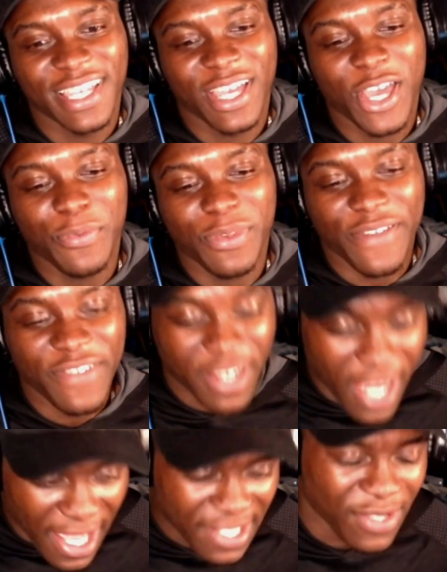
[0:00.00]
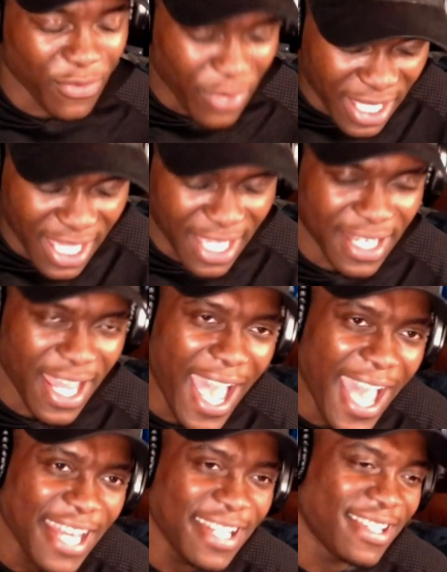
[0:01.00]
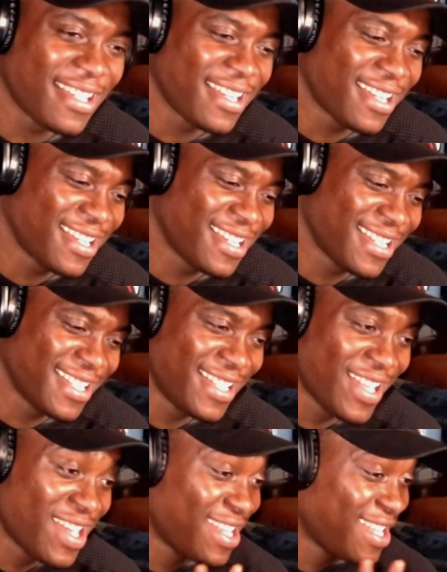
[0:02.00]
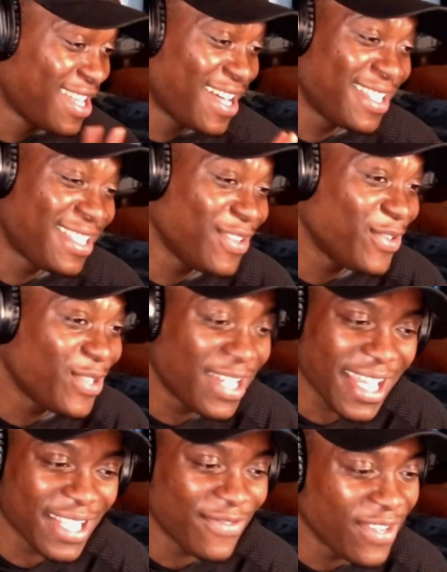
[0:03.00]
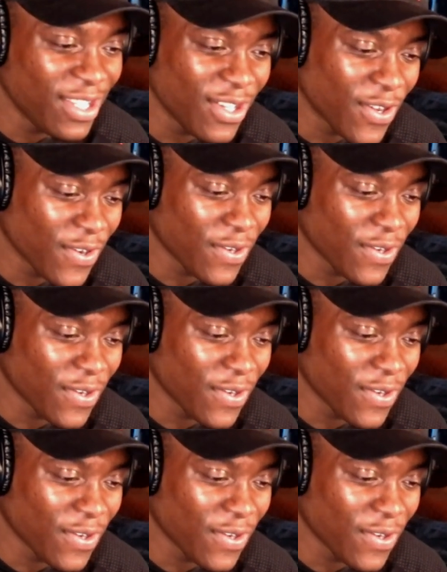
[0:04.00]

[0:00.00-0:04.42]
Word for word: Hope you have a nice weekend, and until the next video,